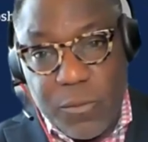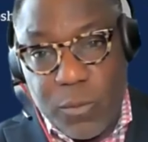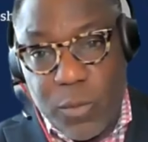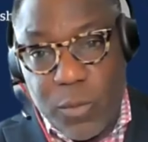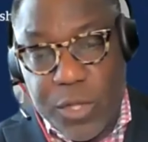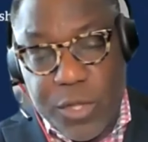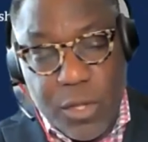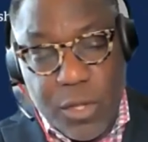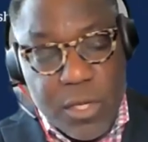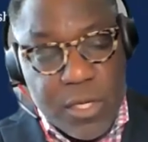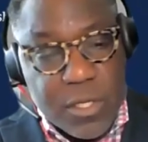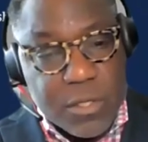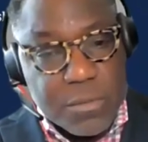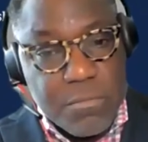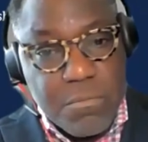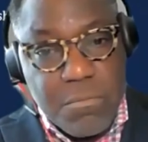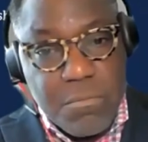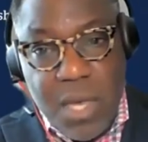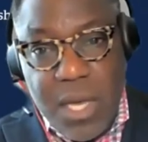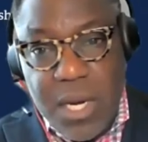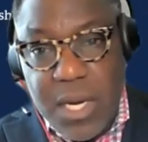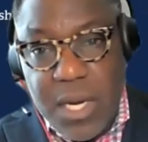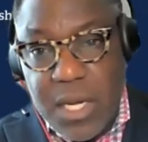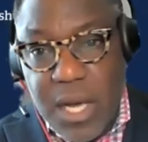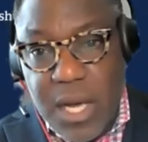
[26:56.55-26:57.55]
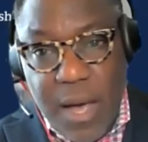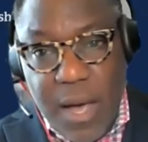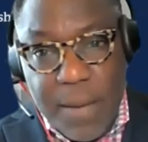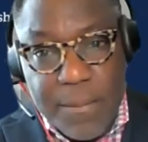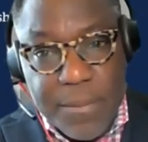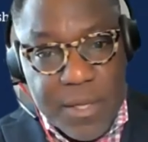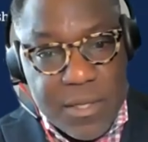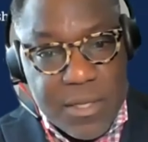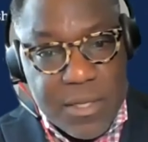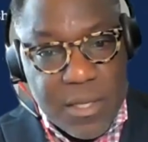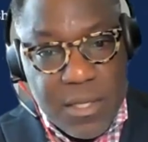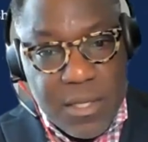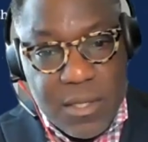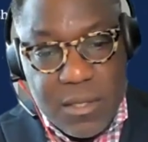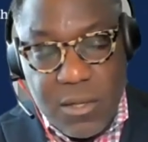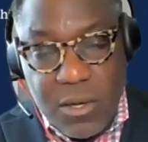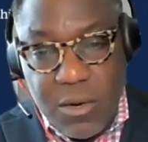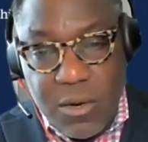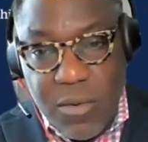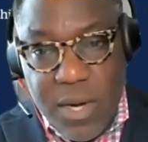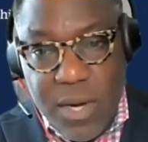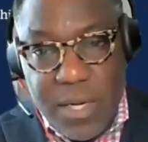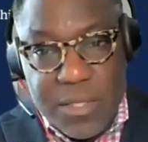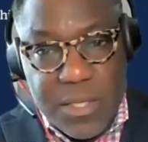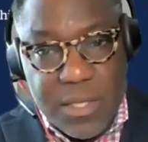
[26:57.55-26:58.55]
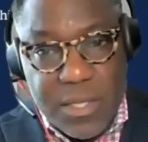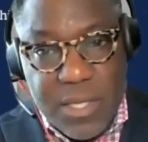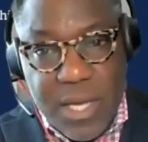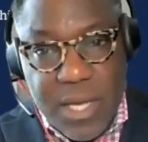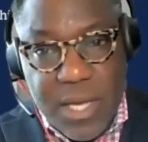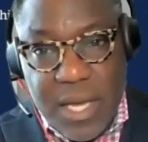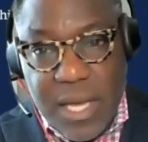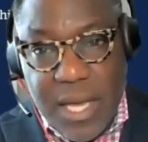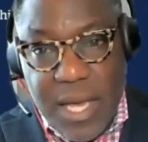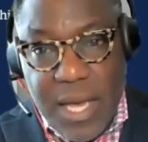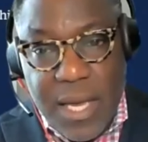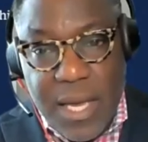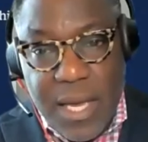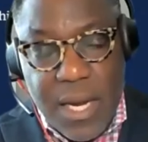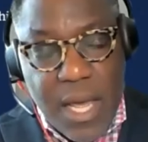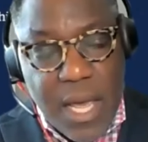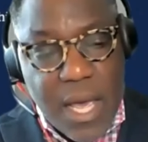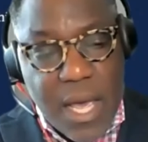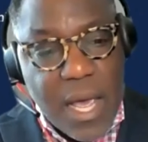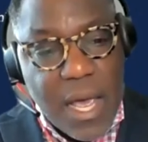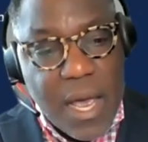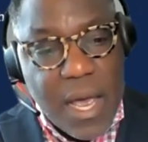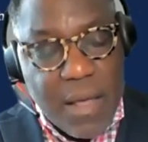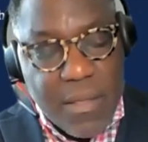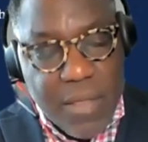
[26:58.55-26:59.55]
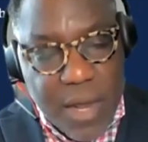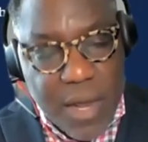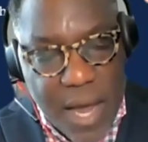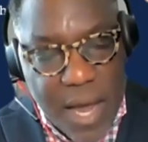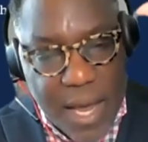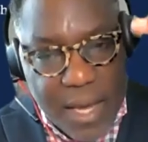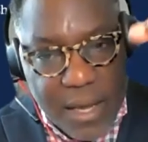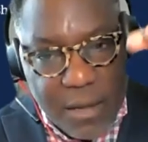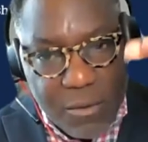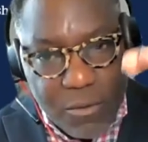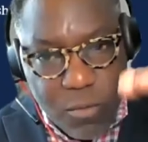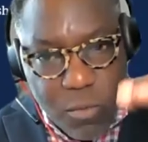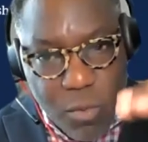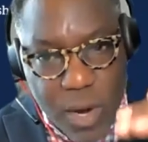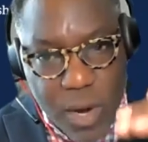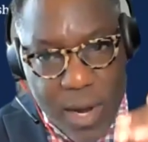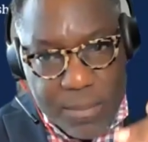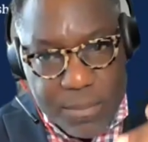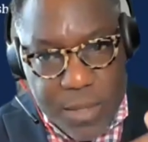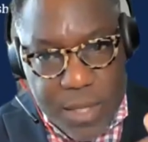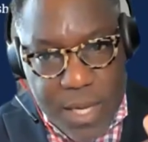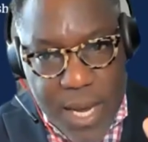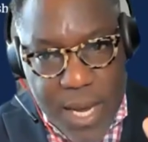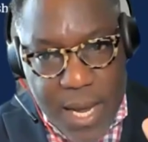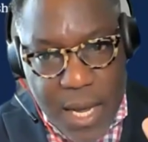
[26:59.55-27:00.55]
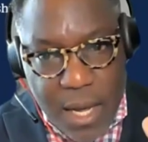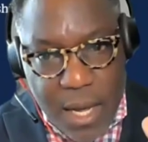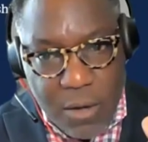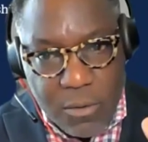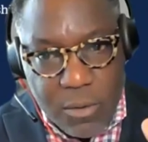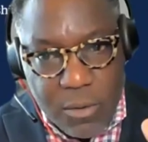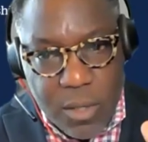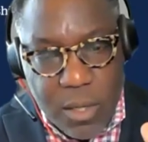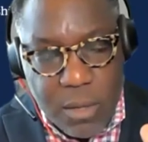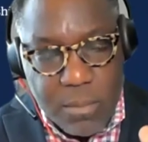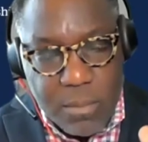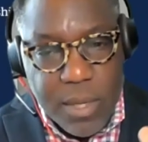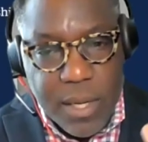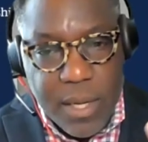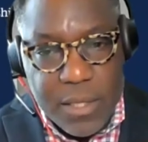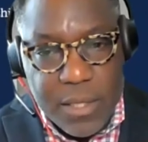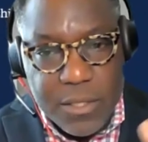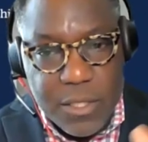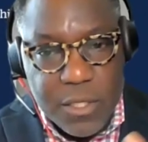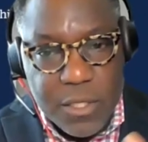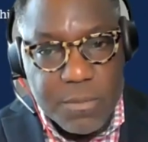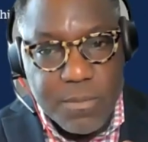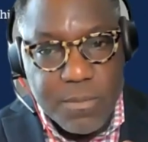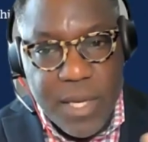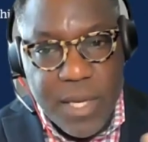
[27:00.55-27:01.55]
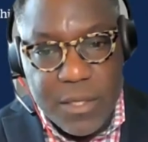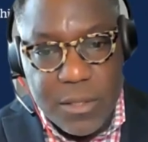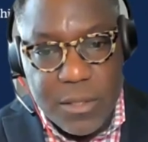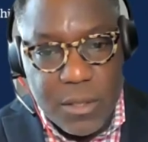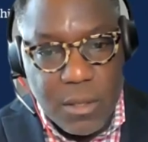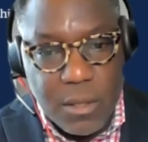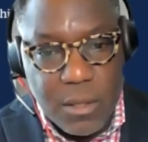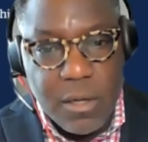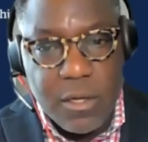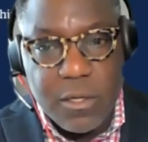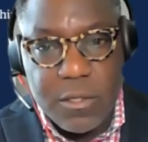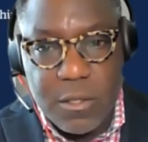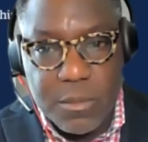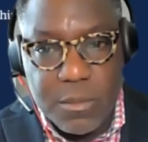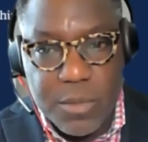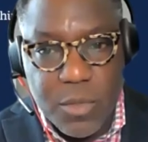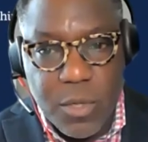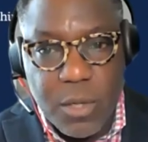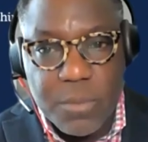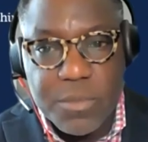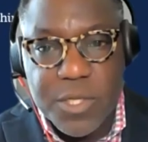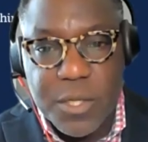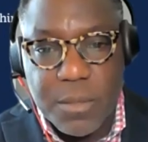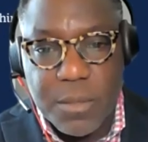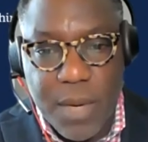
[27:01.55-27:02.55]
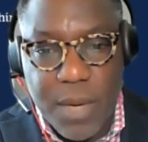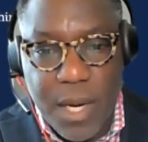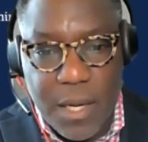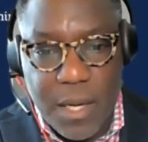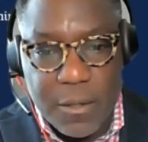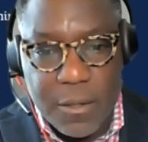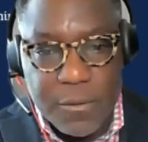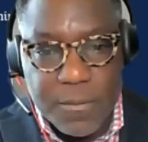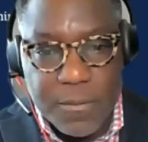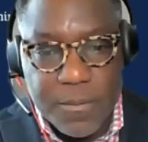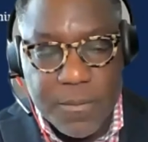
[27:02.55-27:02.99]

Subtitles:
with as many competencies and credits as I can, and then I can ramp down because it's based on a subscription model.